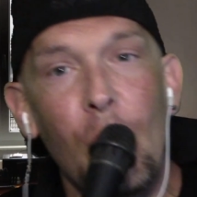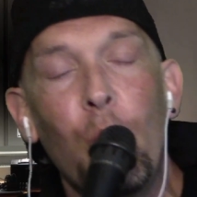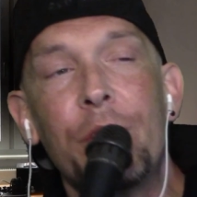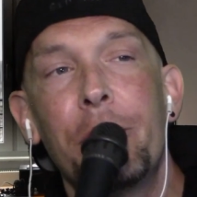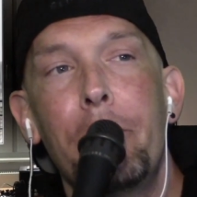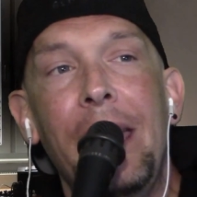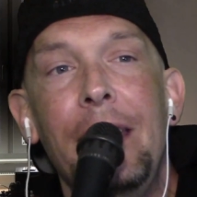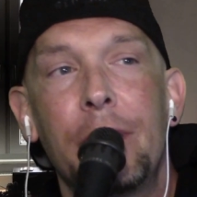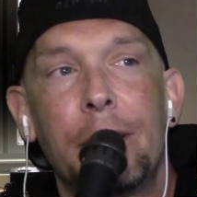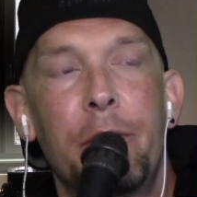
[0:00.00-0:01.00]
what's
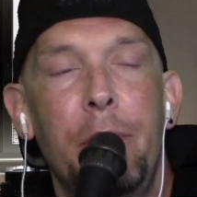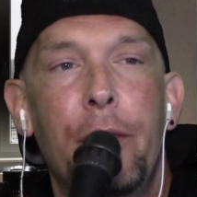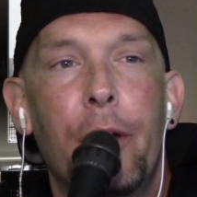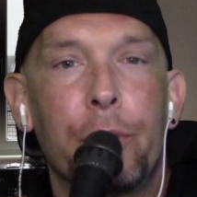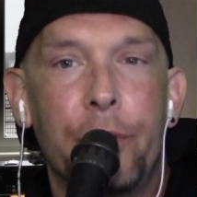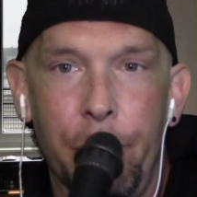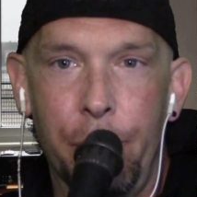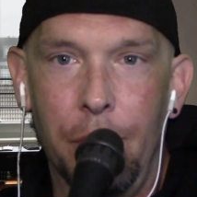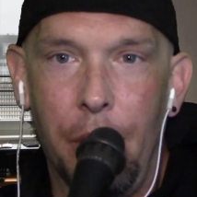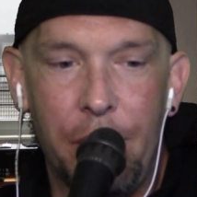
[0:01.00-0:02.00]
amazing to me though
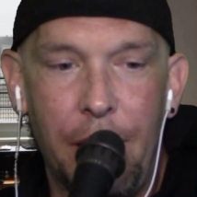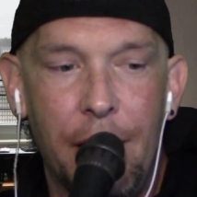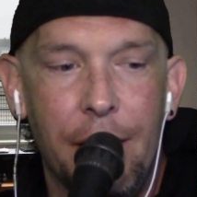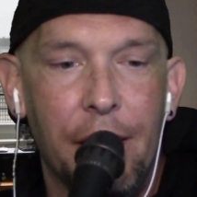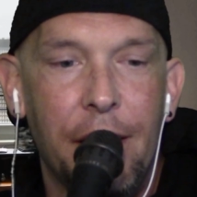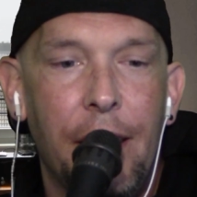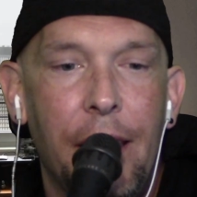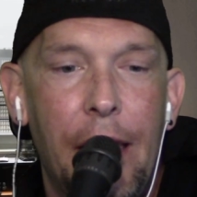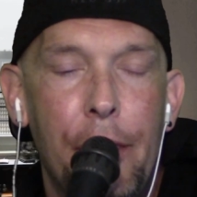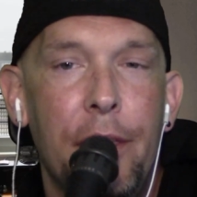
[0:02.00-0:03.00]
too, okay,
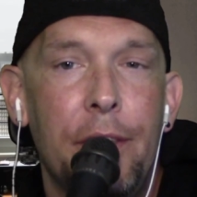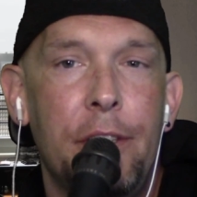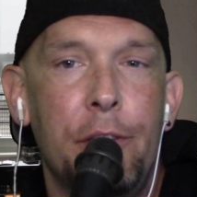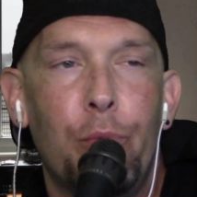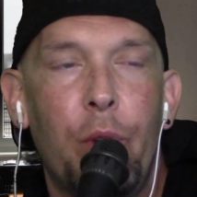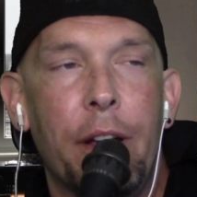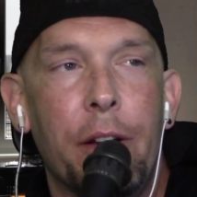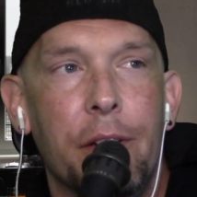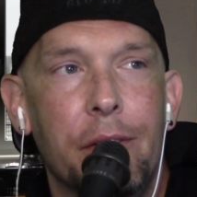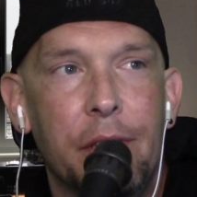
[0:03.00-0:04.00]
and this is
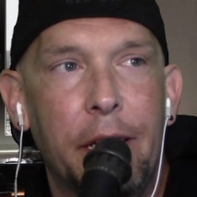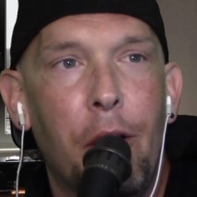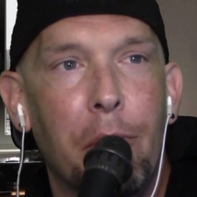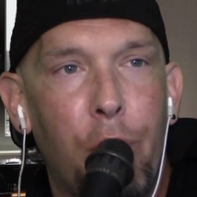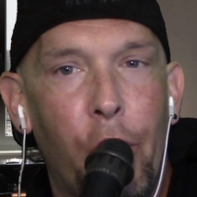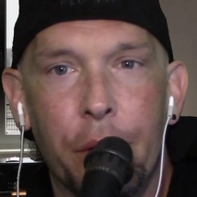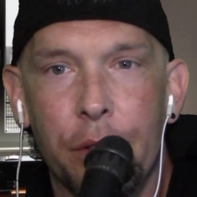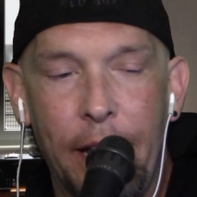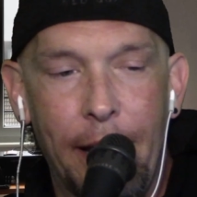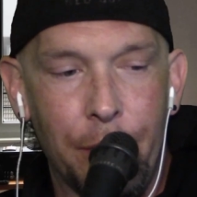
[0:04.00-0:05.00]
where it all
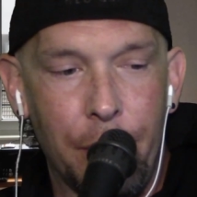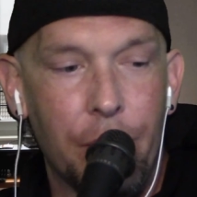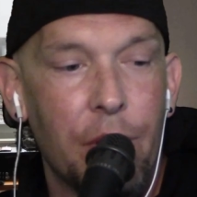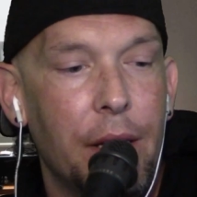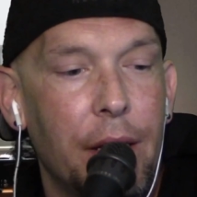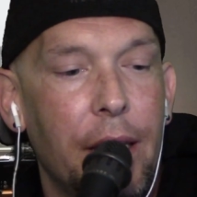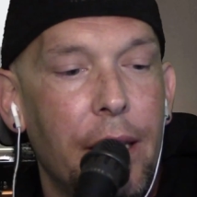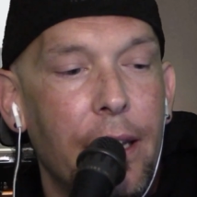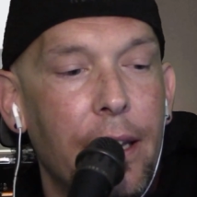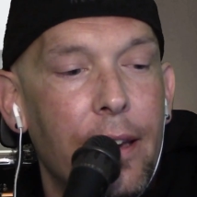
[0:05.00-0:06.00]
boils down to,
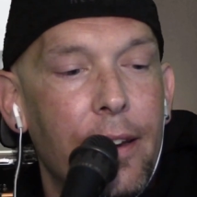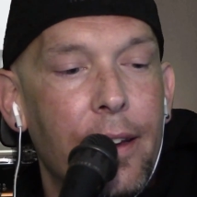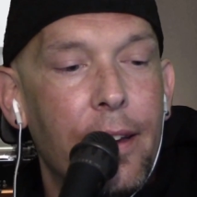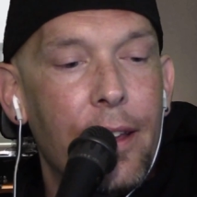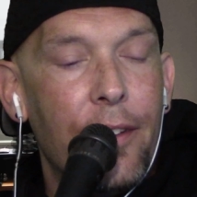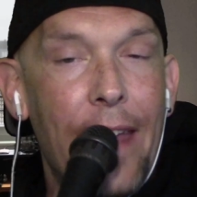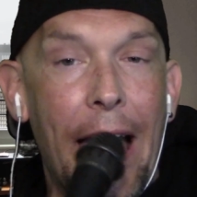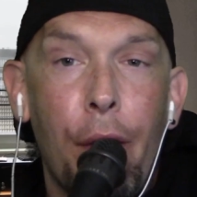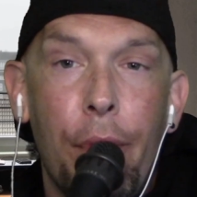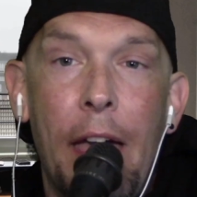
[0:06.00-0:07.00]

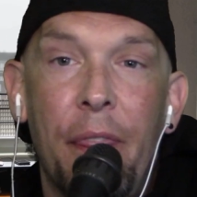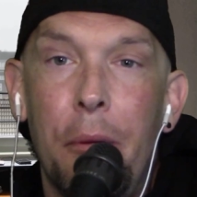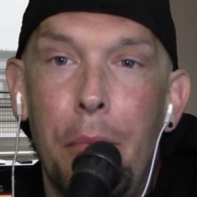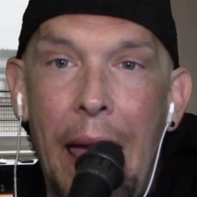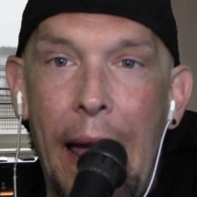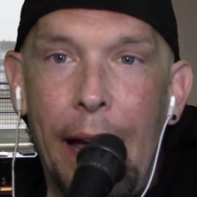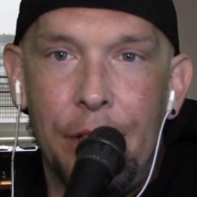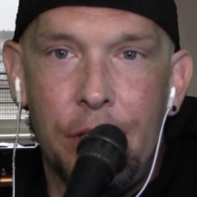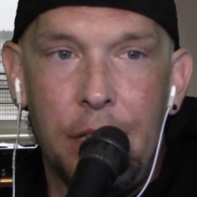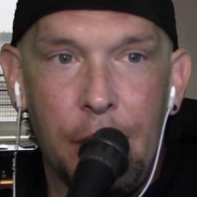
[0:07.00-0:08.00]
now that the
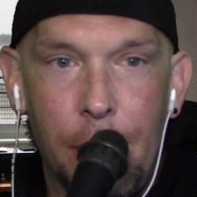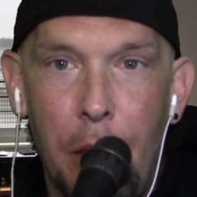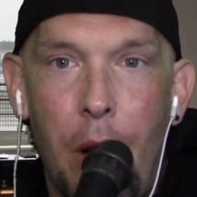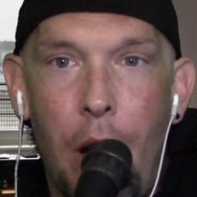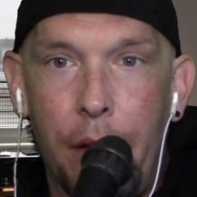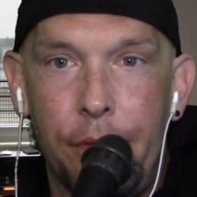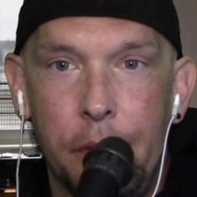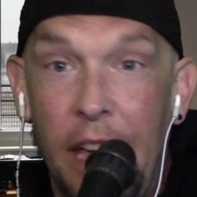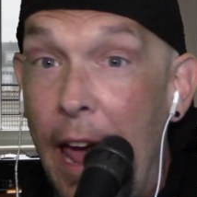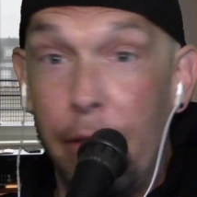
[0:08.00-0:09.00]
masks can come off
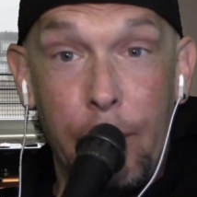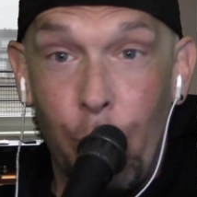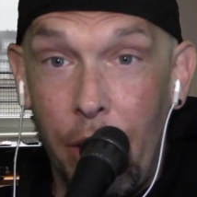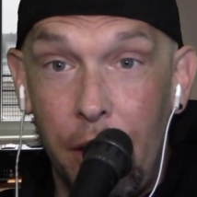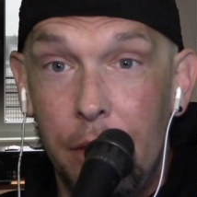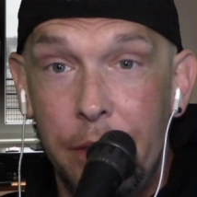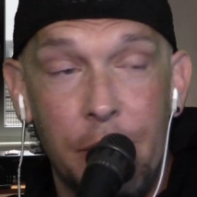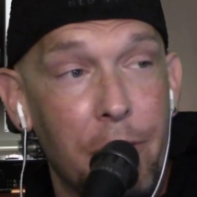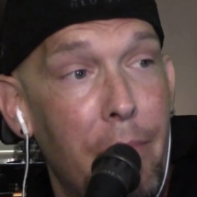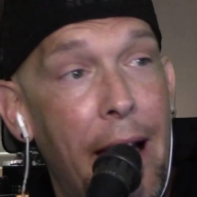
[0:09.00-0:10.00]
everywhere,
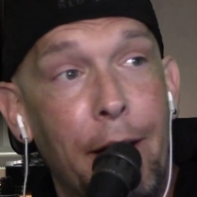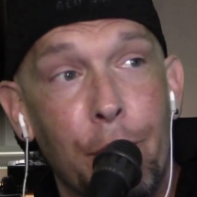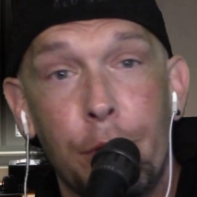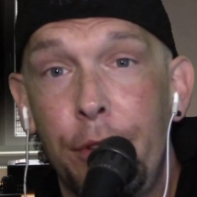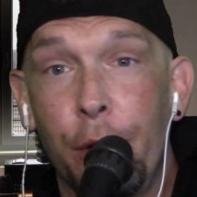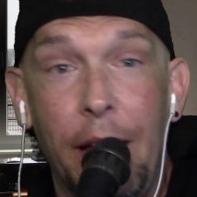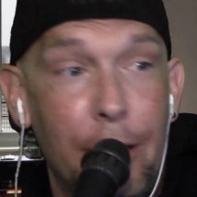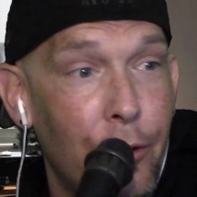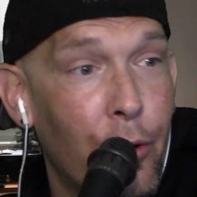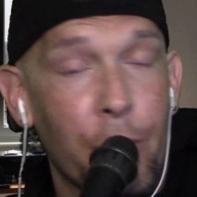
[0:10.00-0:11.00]
doesn't matter if you're
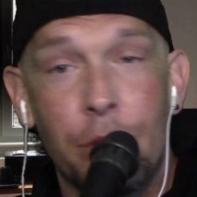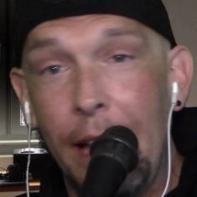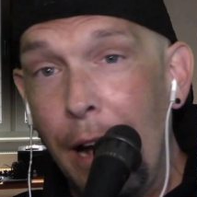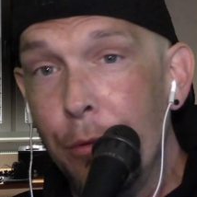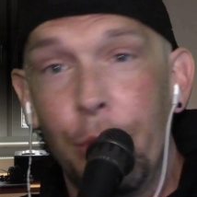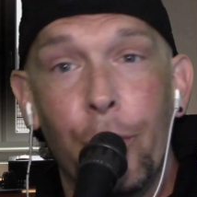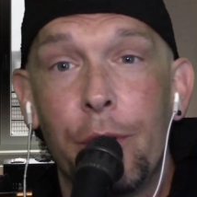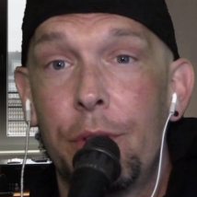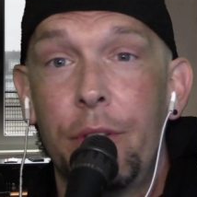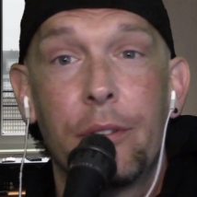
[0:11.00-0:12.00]
indoors,
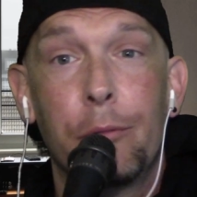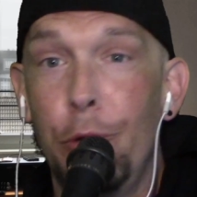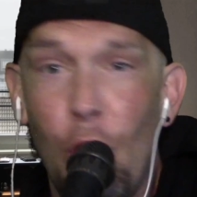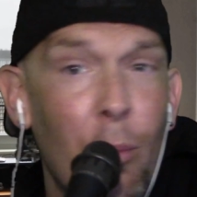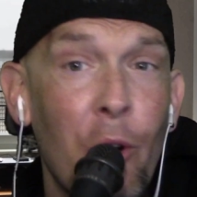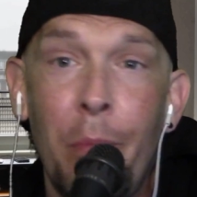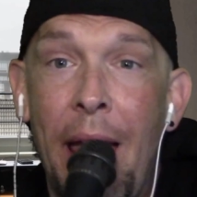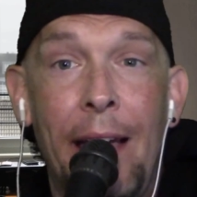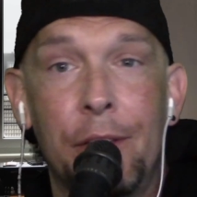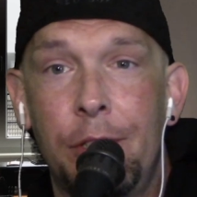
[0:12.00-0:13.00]
outdoors, no more
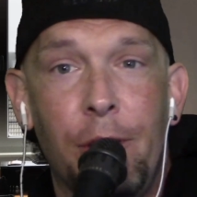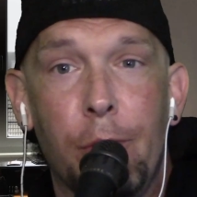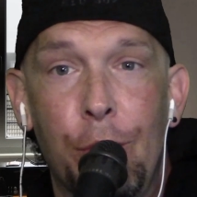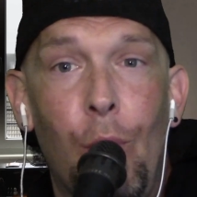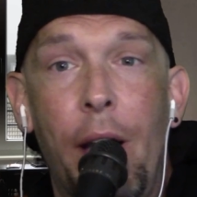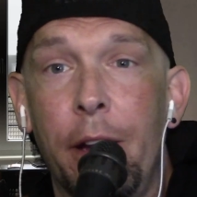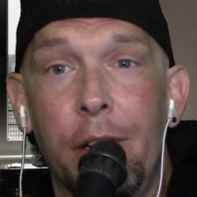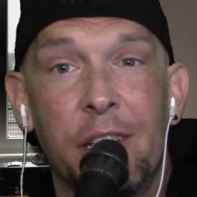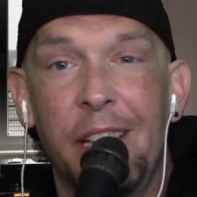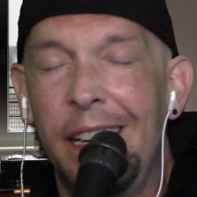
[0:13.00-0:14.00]
masks are
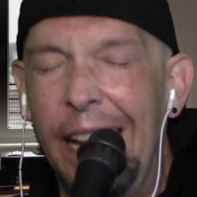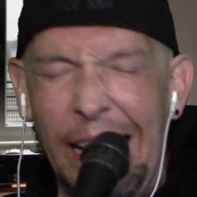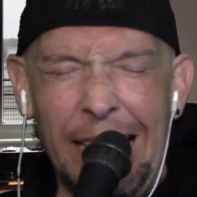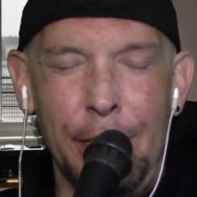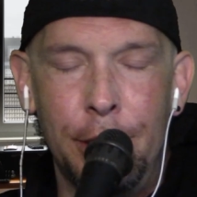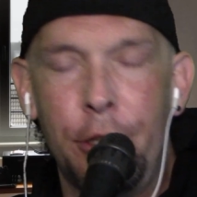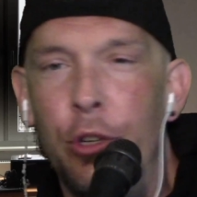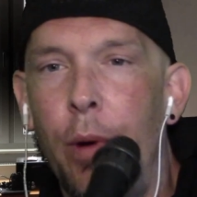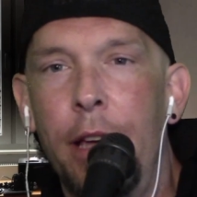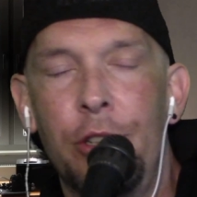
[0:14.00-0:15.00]
required in any
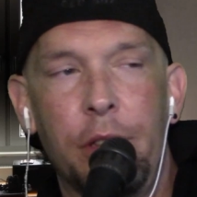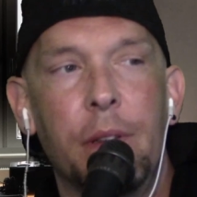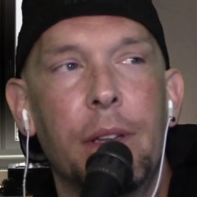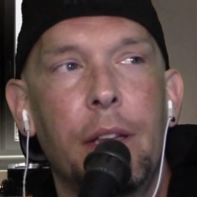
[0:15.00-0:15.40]
situation,